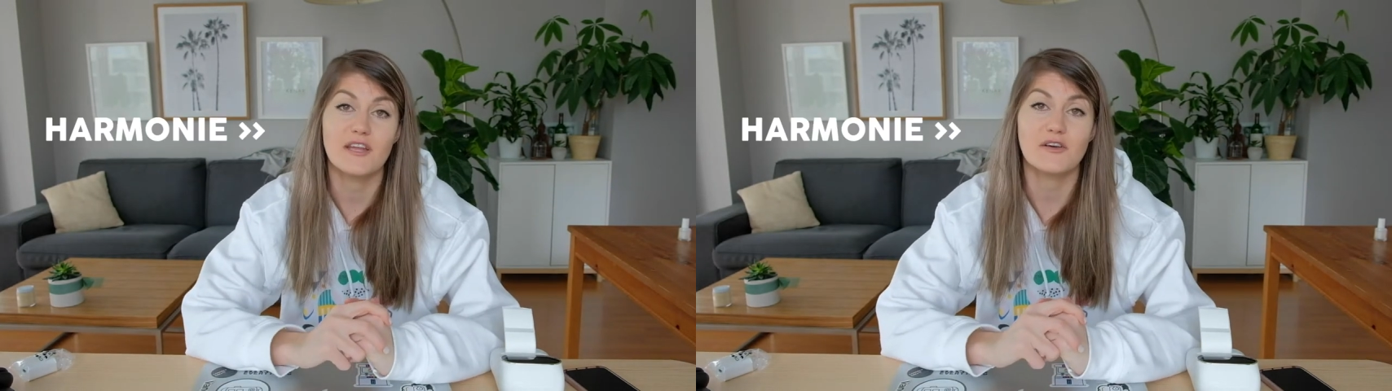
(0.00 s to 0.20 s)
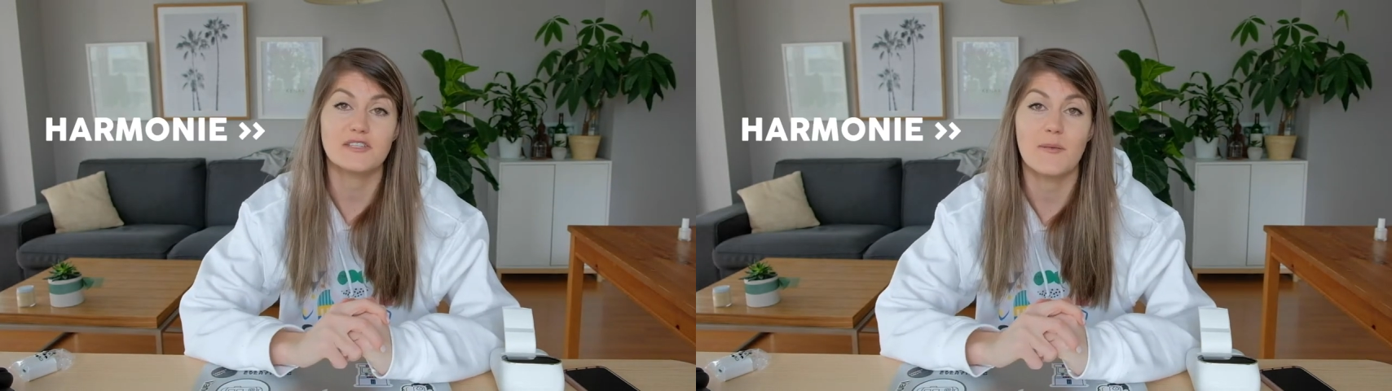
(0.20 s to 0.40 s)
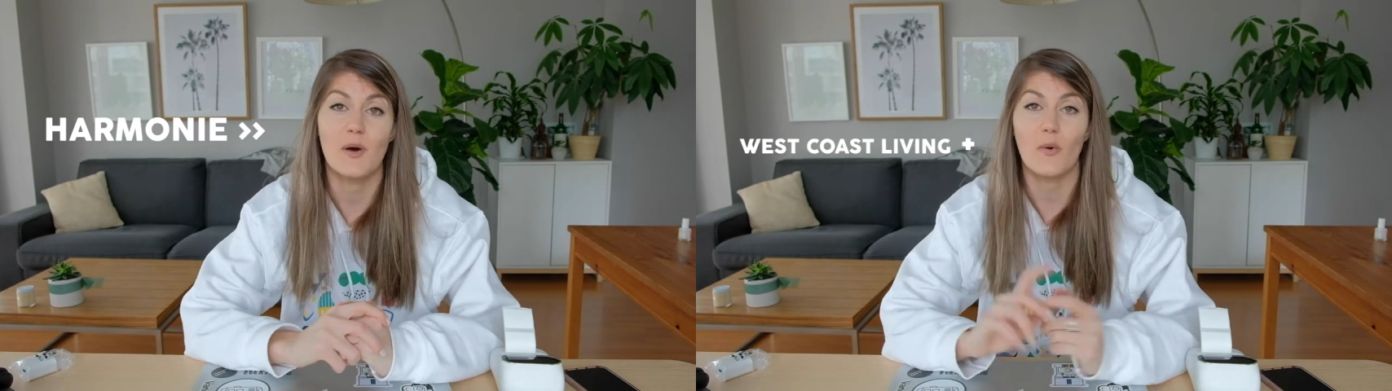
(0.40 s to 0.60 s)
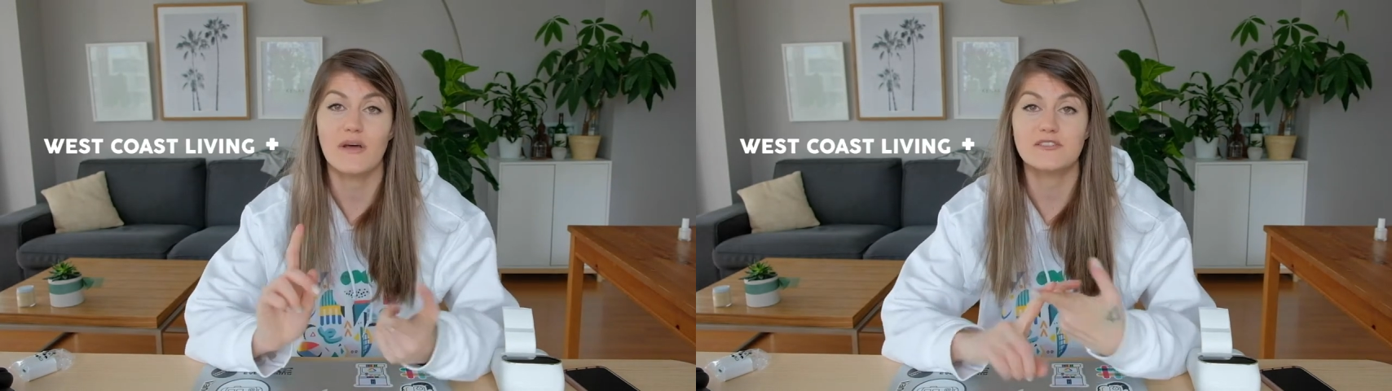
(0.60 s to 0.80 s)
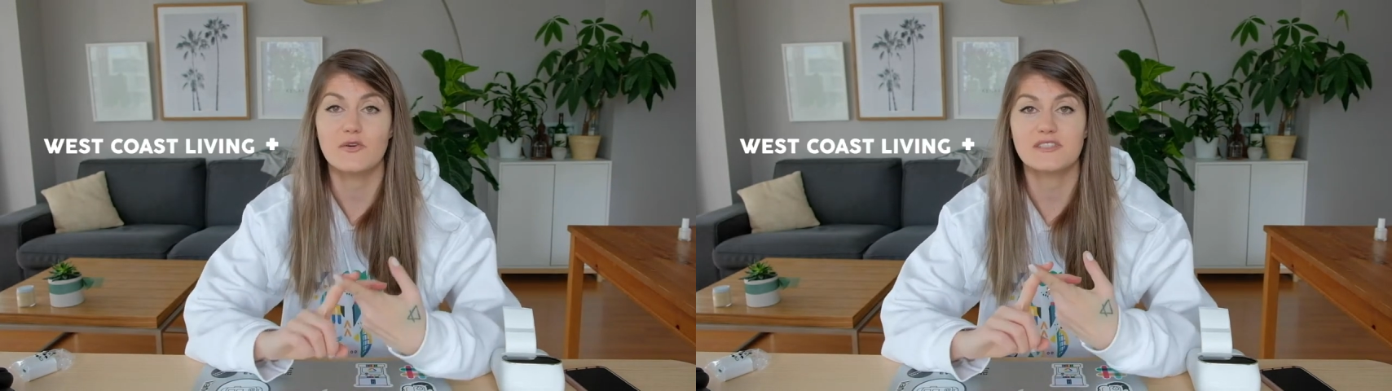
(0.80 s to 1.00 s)
videos about
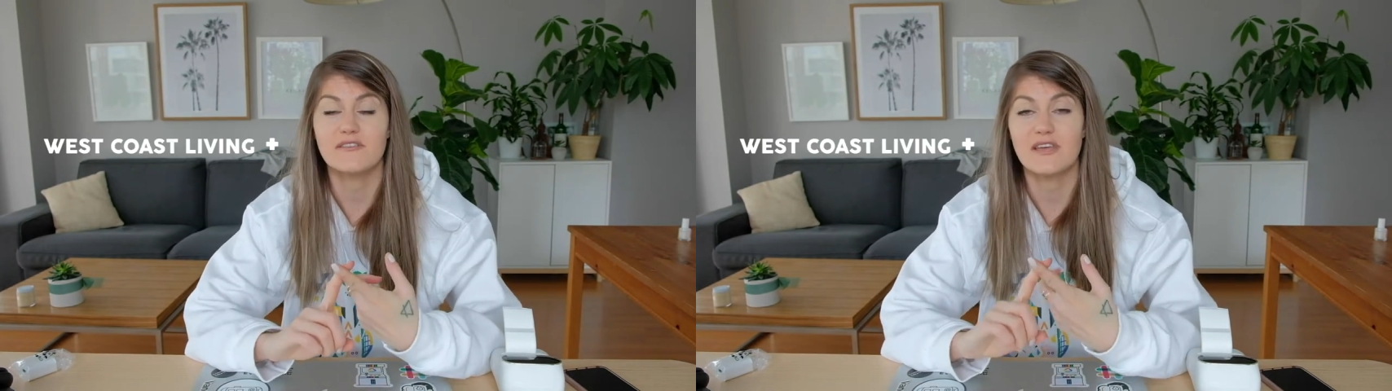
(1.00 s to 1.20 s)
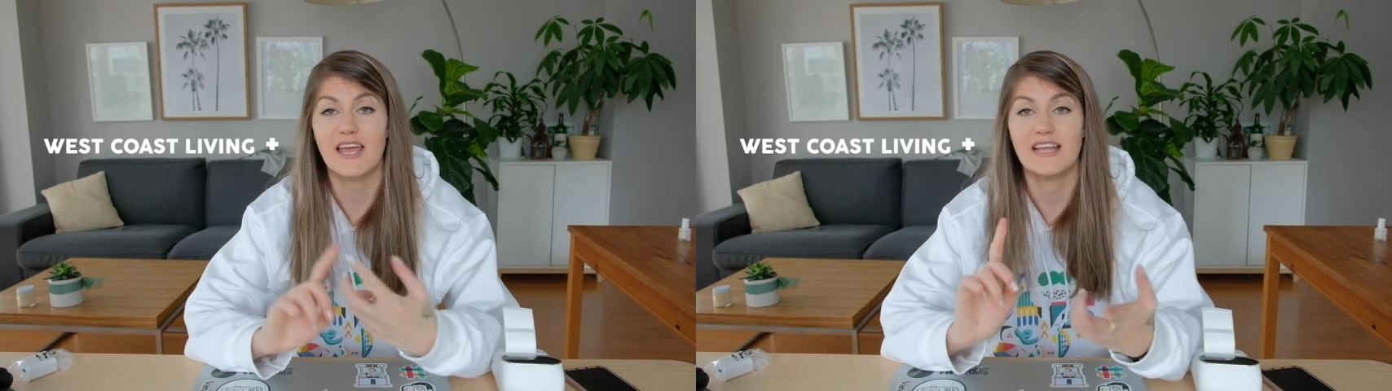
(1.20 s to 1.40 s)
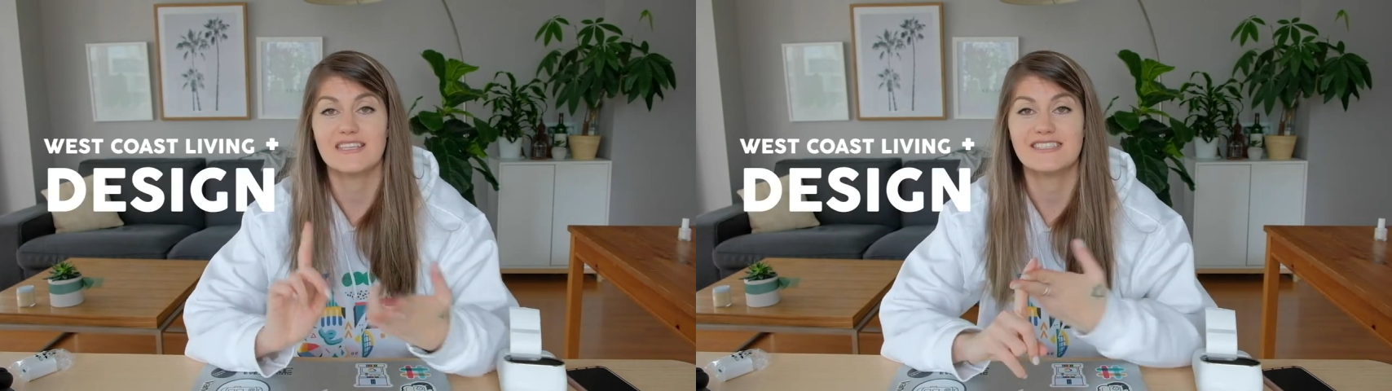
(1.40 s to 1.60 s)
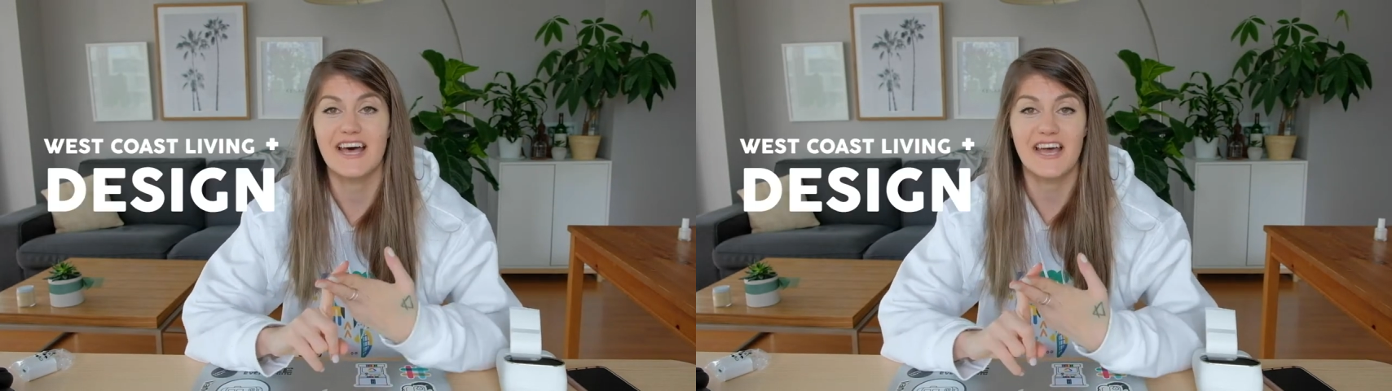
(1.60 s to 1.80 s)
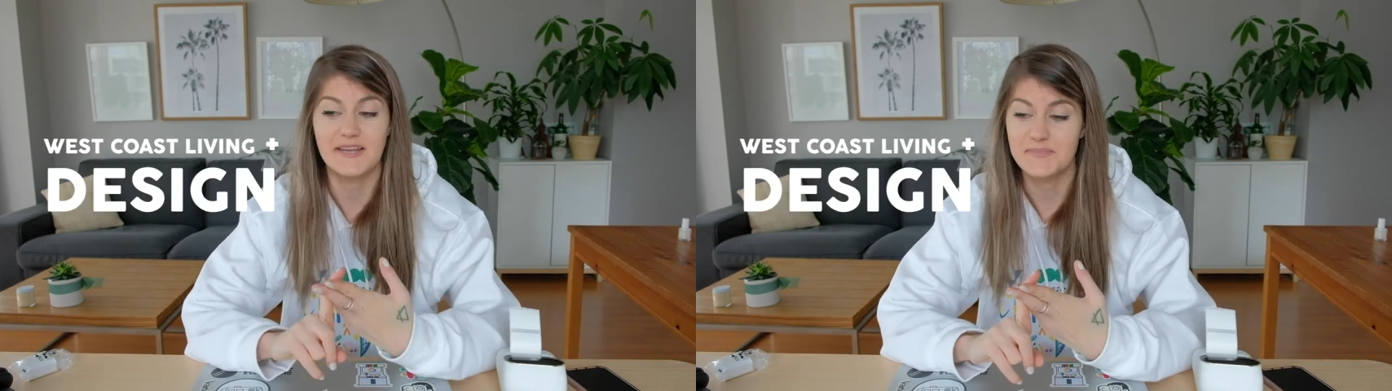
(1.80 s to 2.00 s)
West Coast living and
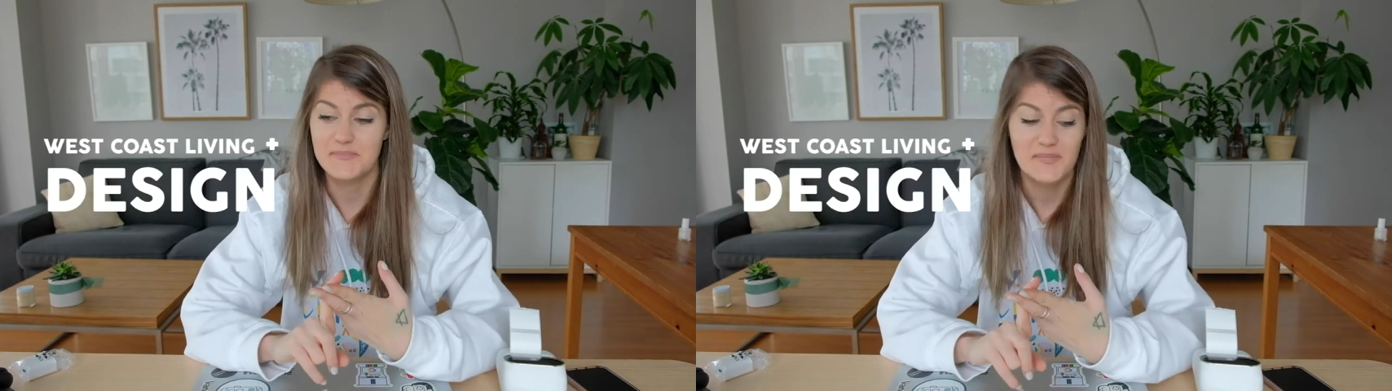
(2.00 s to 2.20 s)
design.